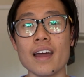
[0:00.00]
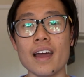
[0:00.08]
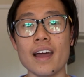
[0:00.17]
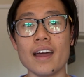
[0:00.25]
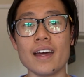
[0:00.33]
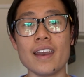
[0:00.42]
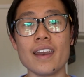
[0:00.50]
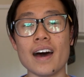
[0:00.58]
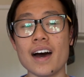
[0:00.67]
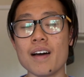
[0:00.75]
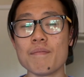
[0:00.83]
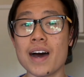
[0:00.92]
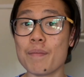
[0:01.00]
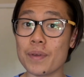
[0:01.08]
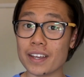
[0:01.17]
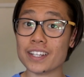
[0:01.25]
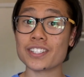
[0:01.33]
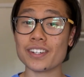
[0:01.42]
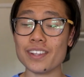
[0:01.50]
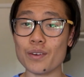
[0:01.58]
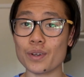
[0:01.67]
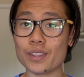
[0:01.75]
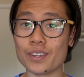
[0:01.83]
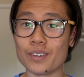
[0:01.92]
and I'm happy I could share that
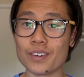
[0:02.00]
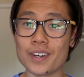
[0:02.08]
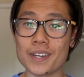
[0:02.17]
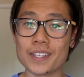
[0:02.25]
with you.